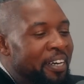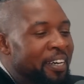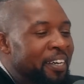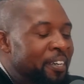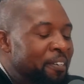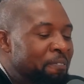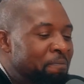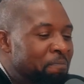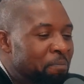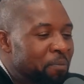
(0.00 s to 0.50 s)

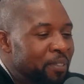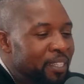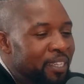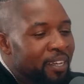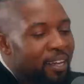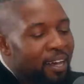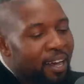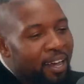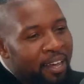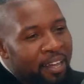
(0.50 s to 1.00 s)
um,
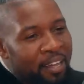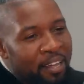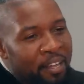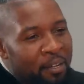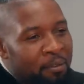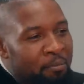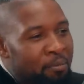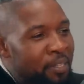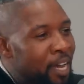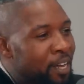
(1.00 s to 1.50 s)
I
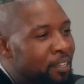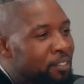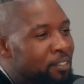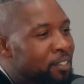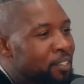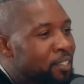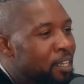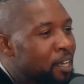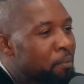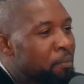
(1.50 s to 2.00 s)
am Dr.
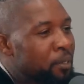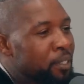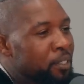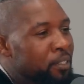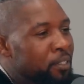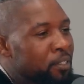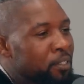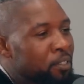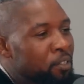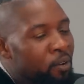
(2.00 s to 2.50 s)

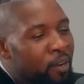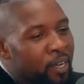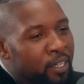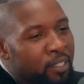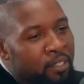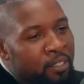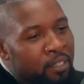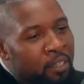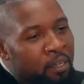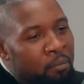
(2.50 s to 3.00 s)
Sebi's
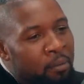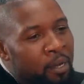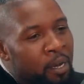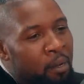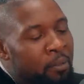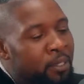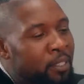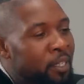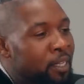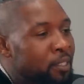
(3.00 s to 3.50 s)
grandson. My name
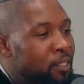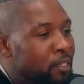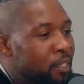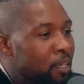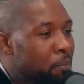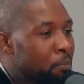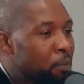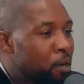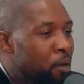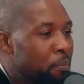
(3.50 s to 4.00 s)
is
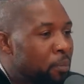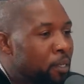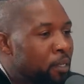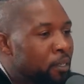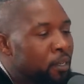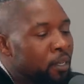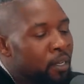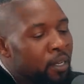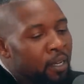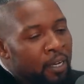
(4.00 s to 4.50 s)
Izeah Bowman.
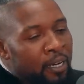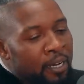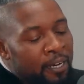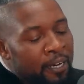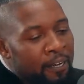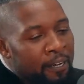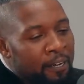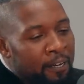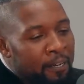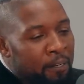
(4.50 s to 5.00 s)

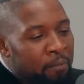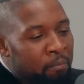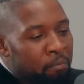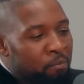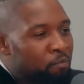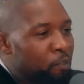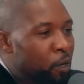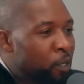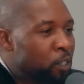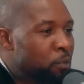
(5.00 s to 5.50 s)
Um,
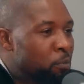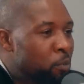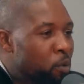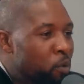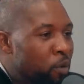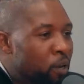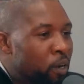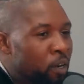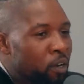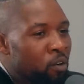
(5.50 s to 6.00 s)

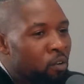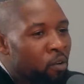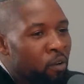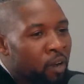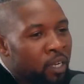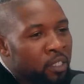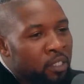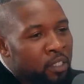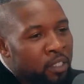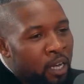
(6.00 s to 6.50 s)
firstborn
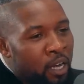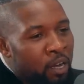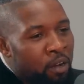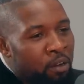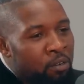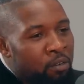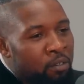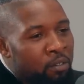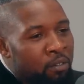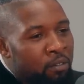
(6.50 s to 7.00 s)

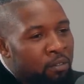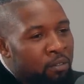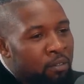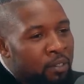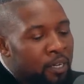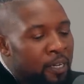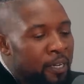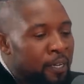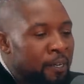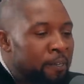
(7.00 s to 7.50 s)
grandchild.
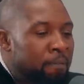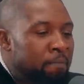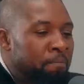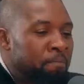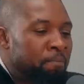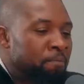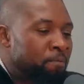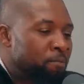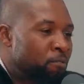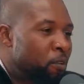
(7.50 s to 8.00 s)
Um,
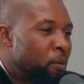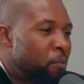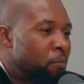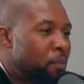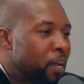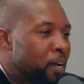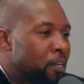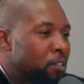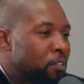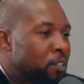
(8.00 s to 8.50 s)
from
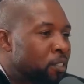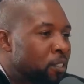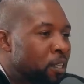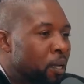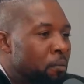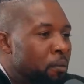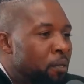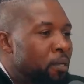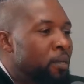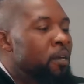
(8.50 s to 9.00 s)
Dr.
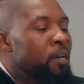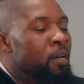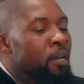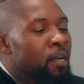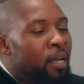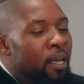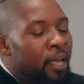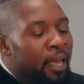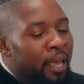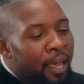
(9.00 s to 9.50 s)
Sebi
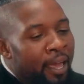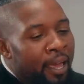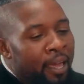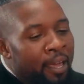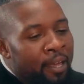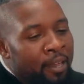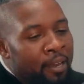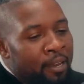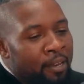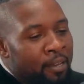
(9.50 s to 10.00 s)

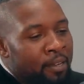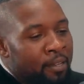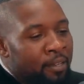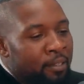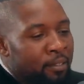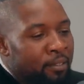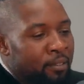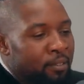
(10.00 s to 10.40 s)
and